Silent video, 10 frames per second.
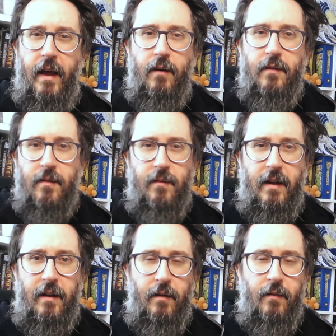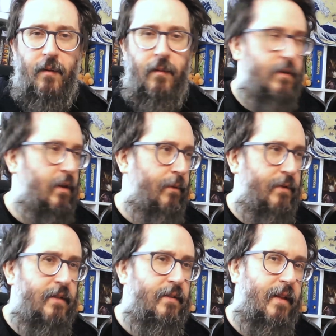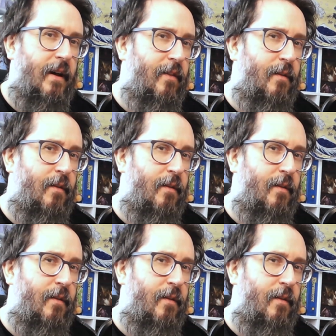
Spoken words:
I was into that other